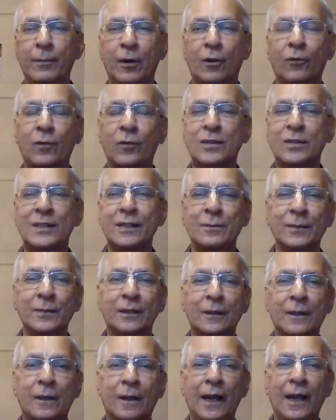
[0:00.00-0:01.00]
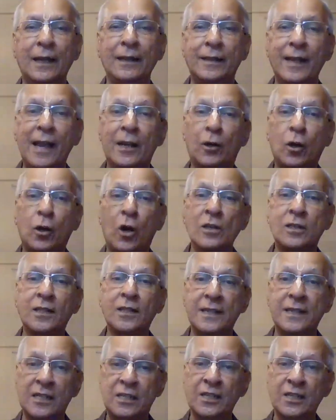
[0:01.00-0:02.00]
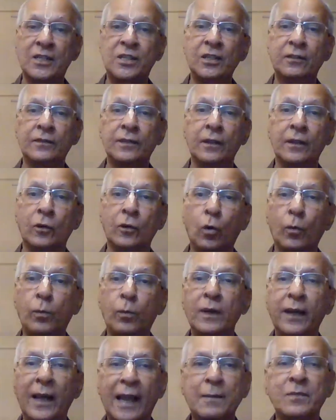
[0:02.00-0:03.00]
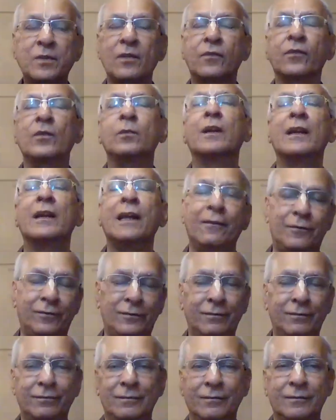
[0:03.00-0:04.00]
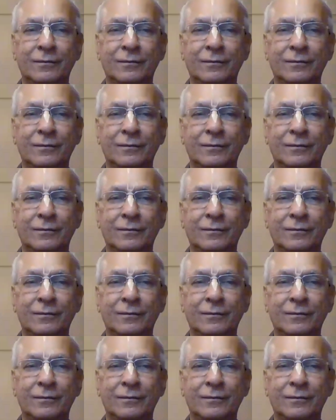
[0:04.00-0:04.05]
Very powerful statement. And they cause the destruction of the noble aims of human life.